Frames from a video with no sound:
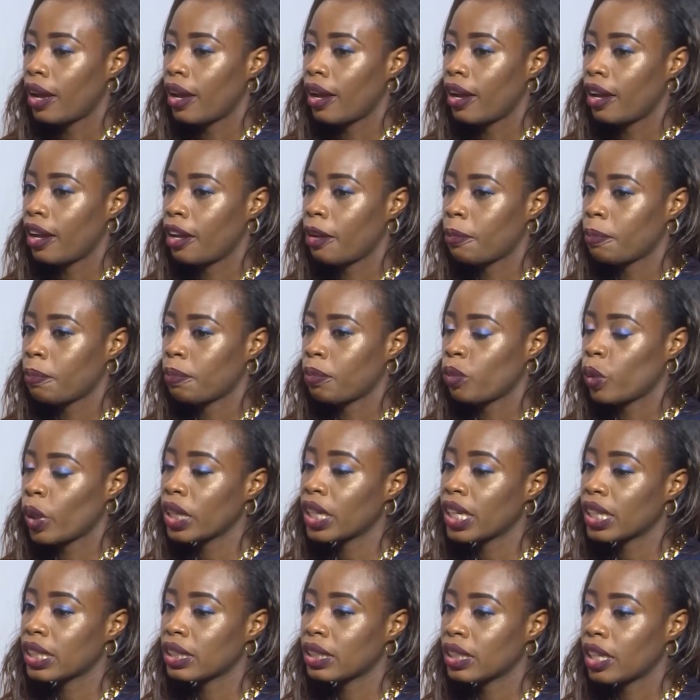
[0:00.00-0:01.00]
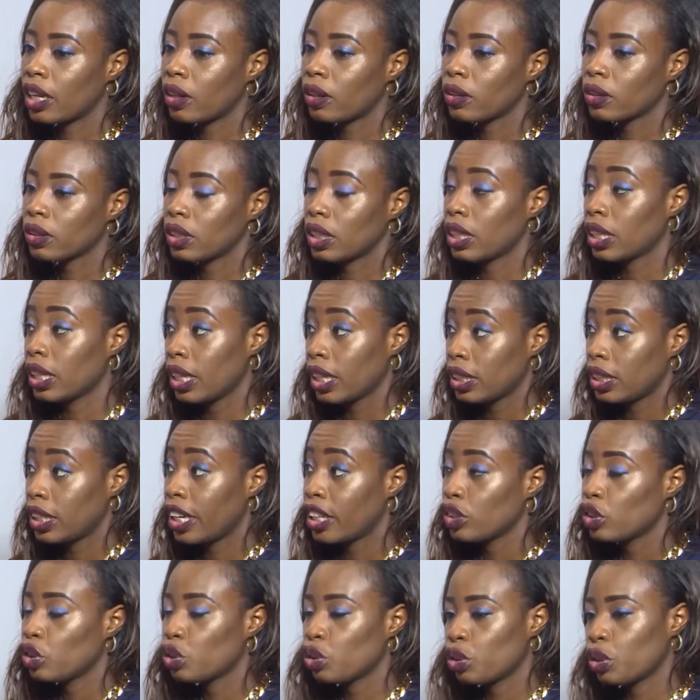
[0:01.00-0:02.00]
when I styled Kate
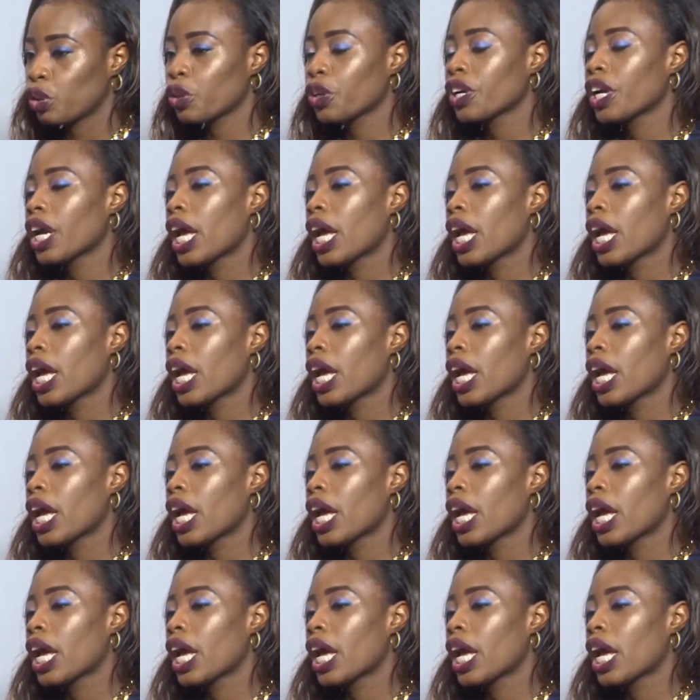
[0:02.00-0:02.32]
Henshaw,